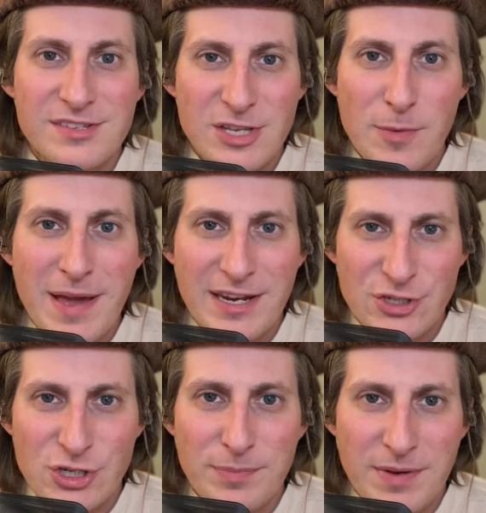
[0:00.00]

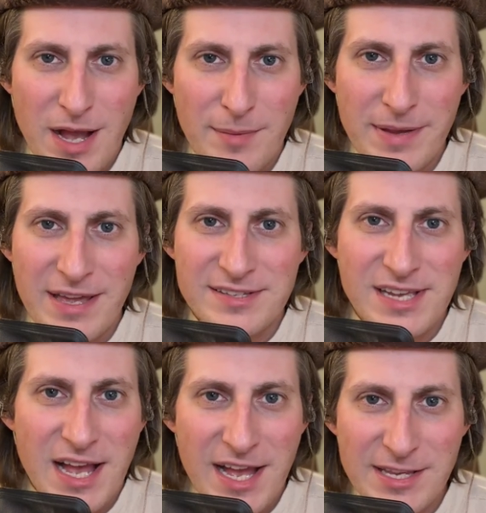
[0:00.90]
Cinematic ship combat is
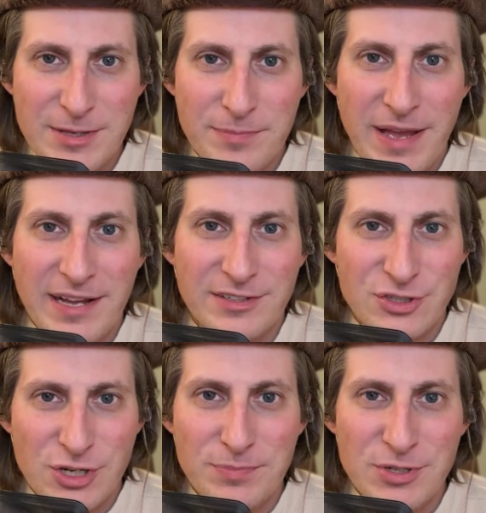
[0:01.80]
a high-impact
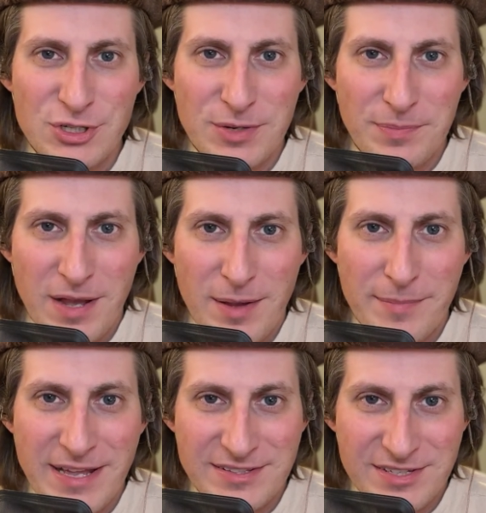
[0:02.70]
ship-to-ship
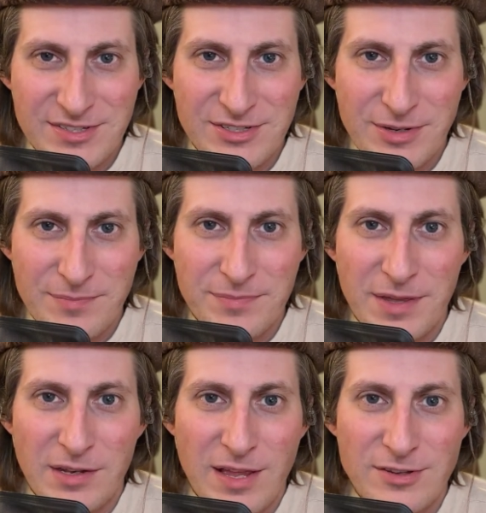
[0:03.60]
combat system
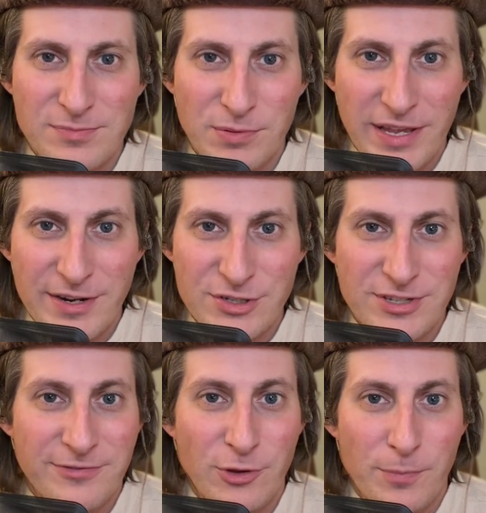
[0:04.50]
that allows players
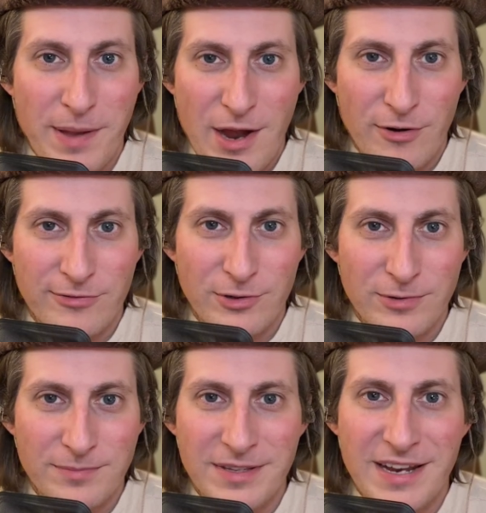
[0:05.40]
to feel
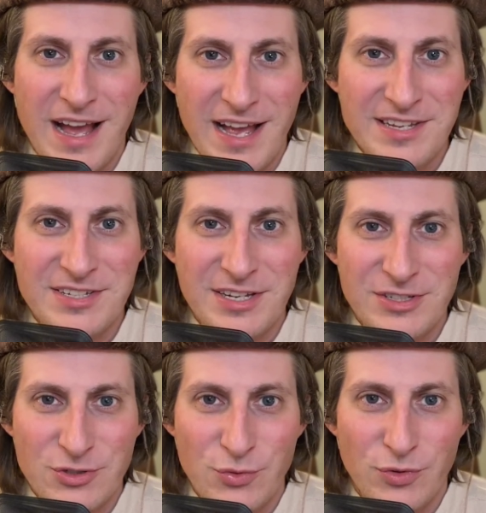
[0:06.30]
powerful in a
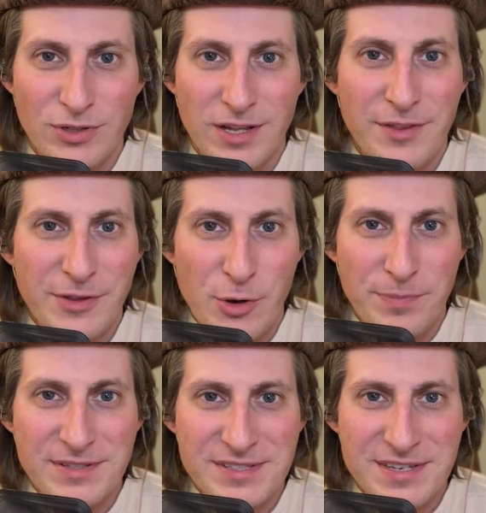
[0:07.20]
high-stakes duel on the
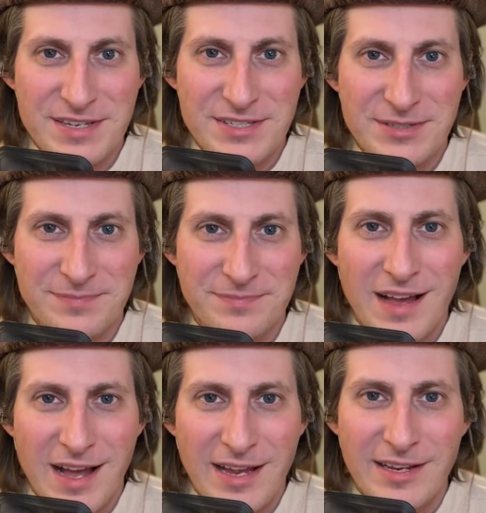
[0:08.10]
open seas.
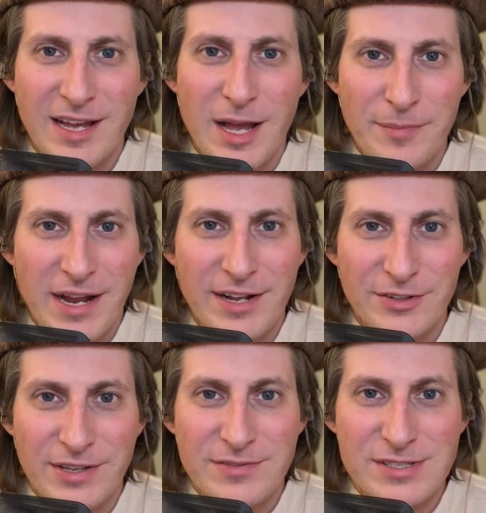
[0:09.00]
Hi, I'm
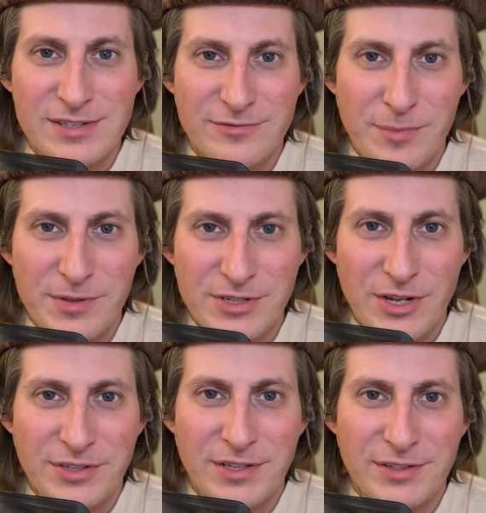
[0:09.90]
Kyle Davidson from the
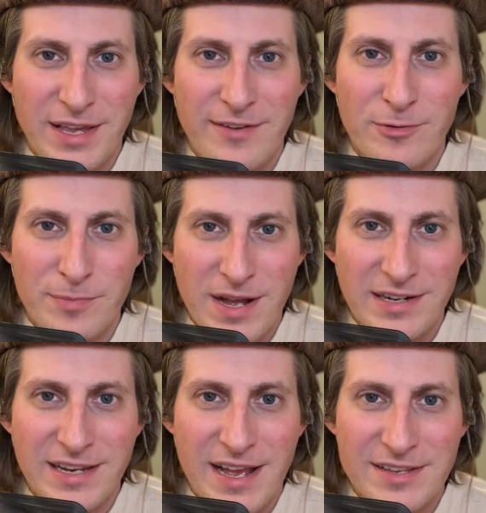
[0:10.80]
Tall Tale Tavern
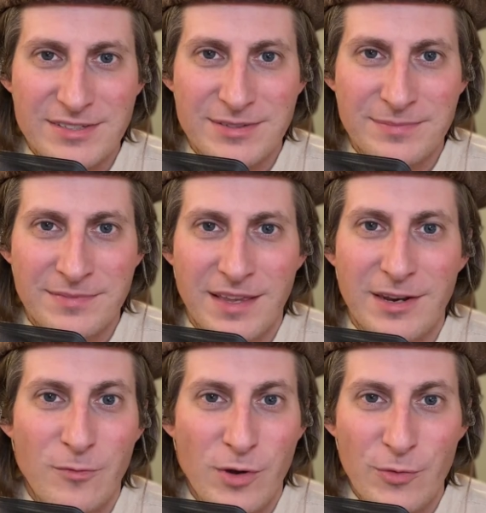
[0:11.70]
podcast,
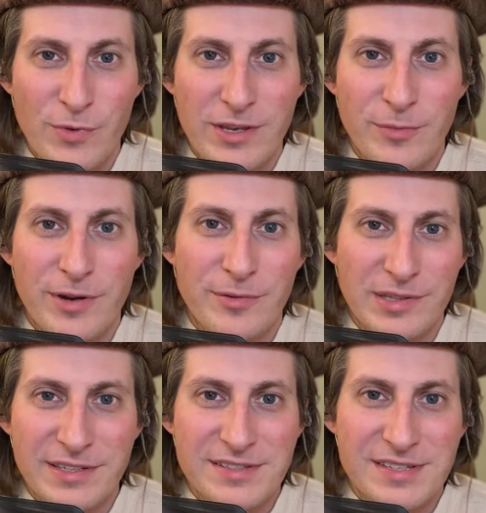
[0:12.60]
and in 1 week we are
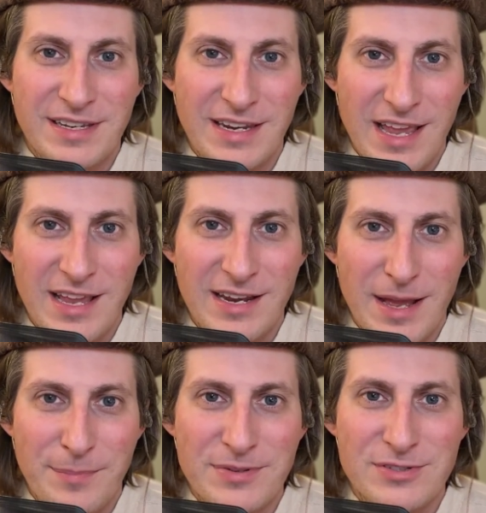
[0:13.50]
releasing an
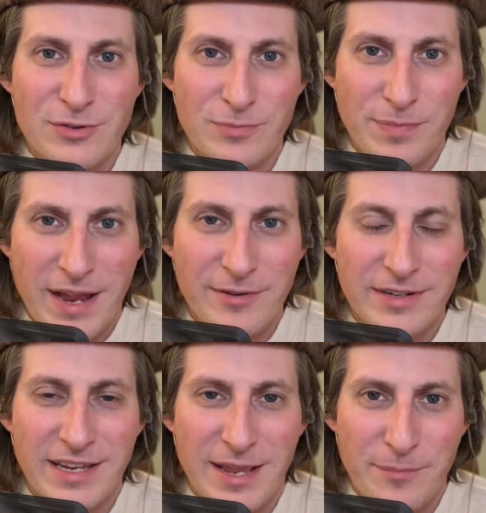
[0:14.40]
8-episode
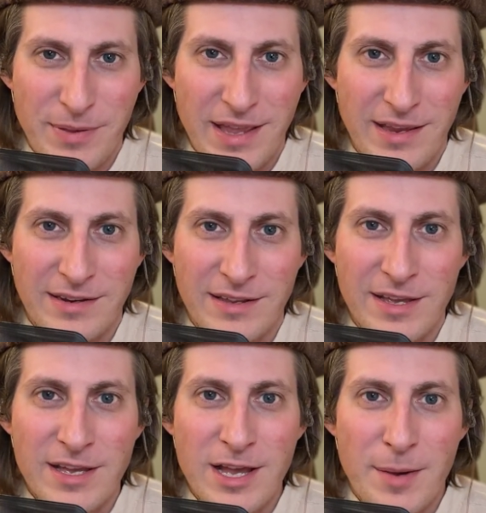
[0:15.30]
pirate campaign
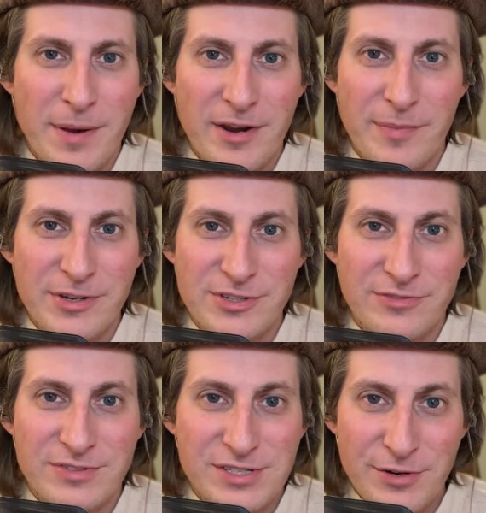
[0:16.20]
about a bunch
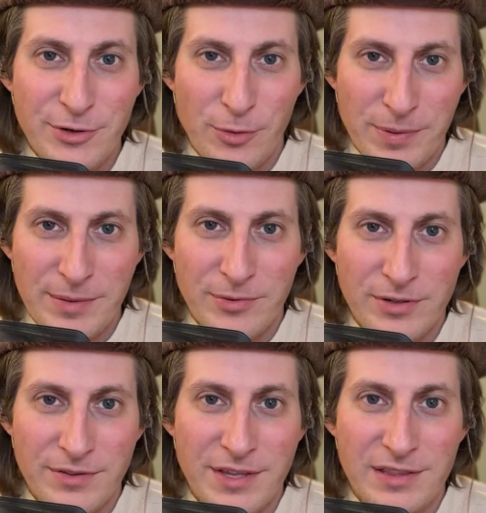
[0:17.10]
of cereal
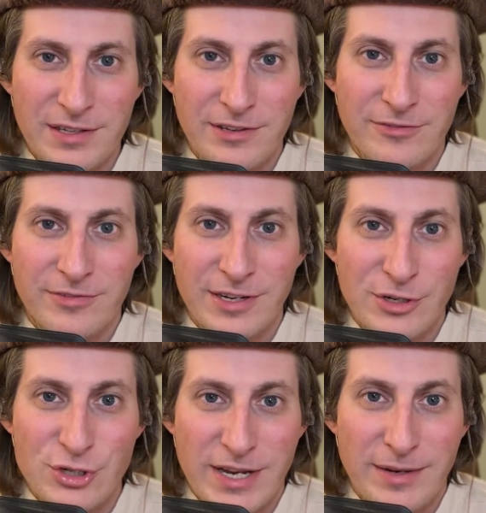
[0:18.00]
people that live in
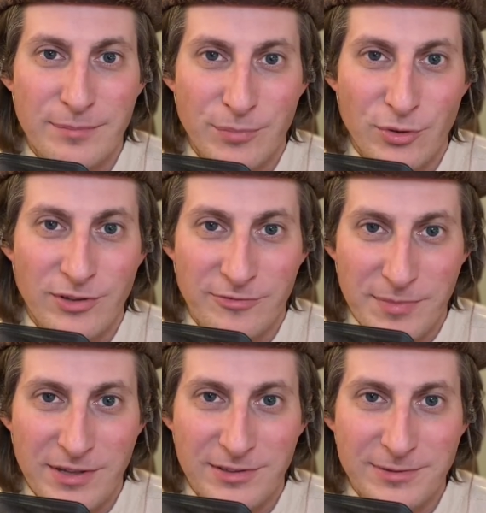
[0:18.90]
a giant bowl of
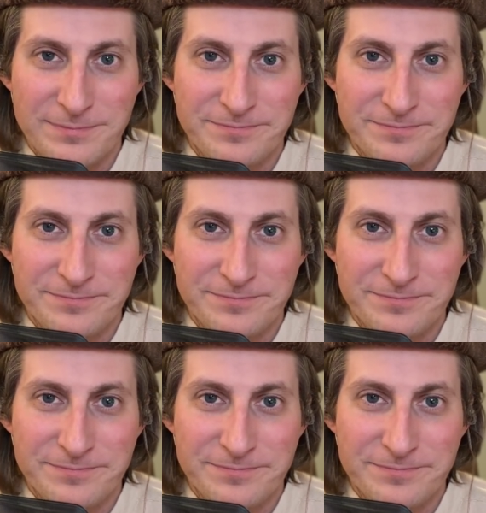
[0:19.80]
milk.